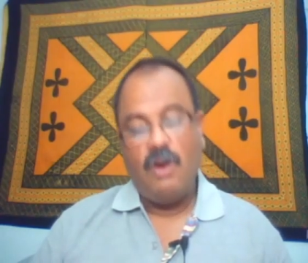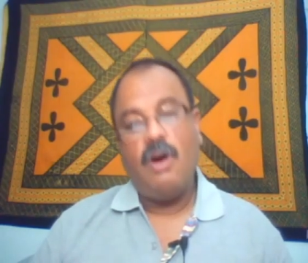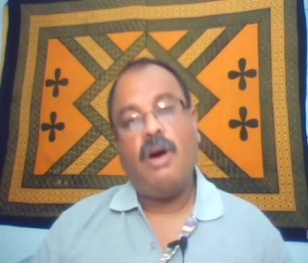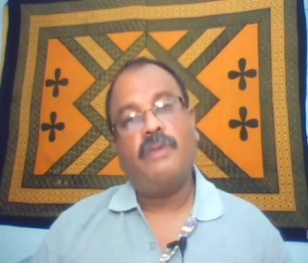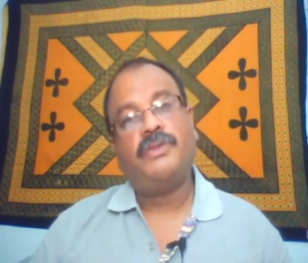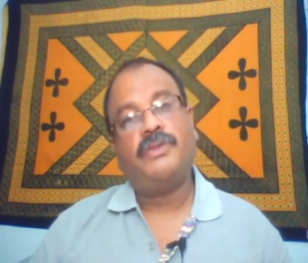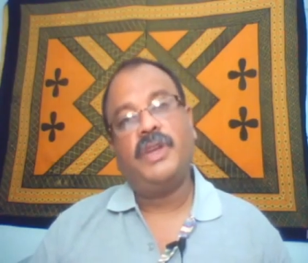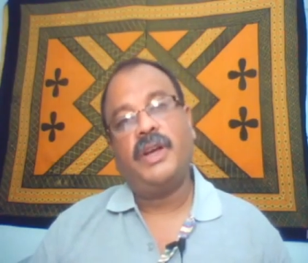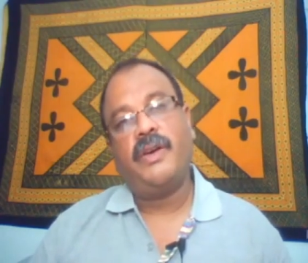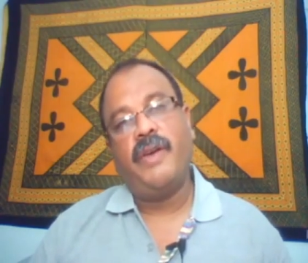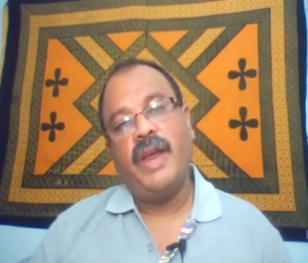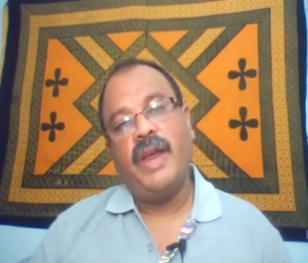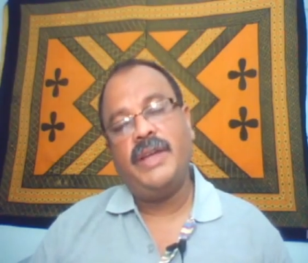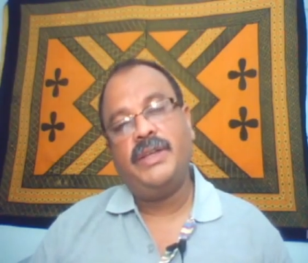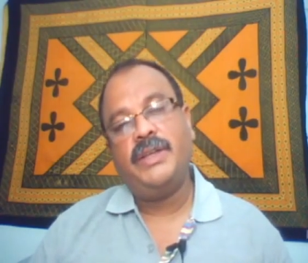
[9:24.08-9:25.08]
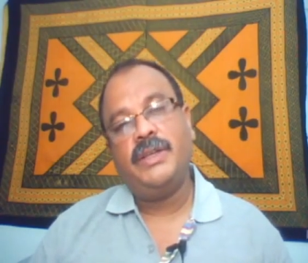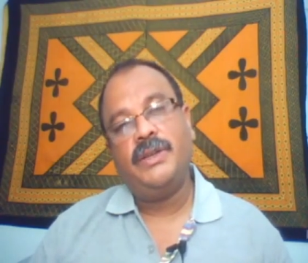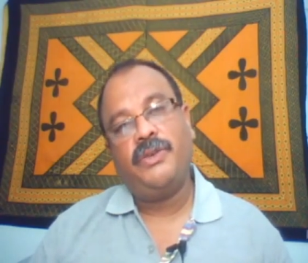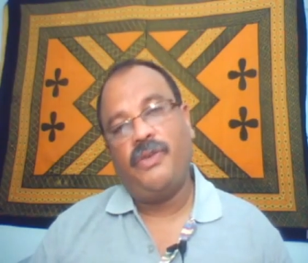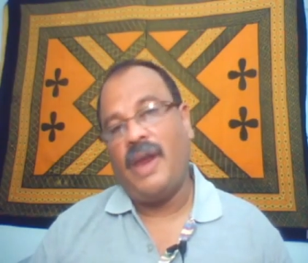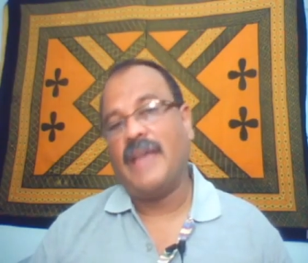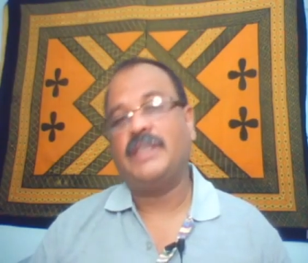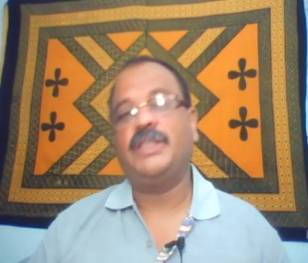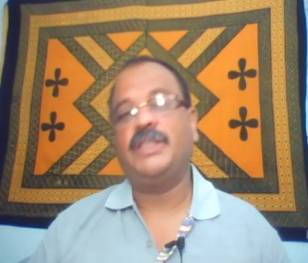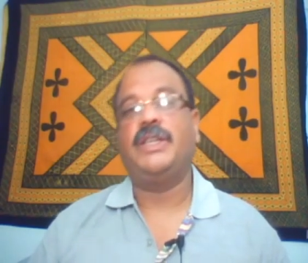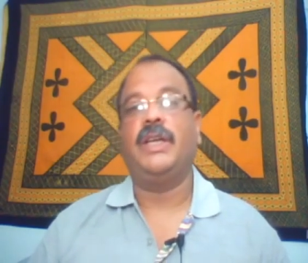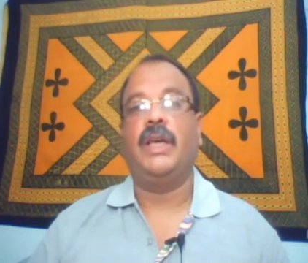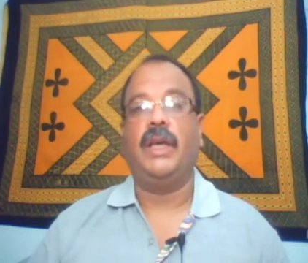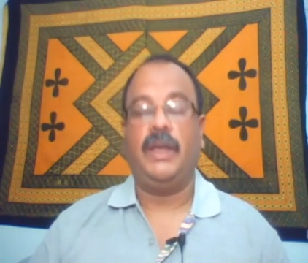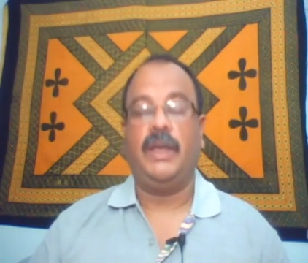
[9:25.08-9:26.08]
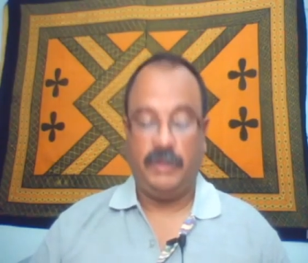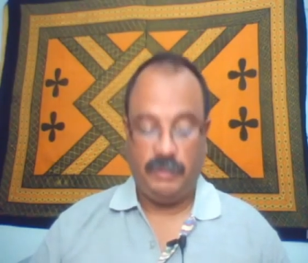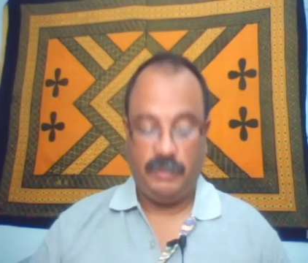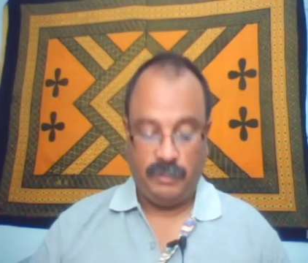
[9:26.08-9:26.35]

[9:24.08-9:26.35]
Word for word: of the great tragedy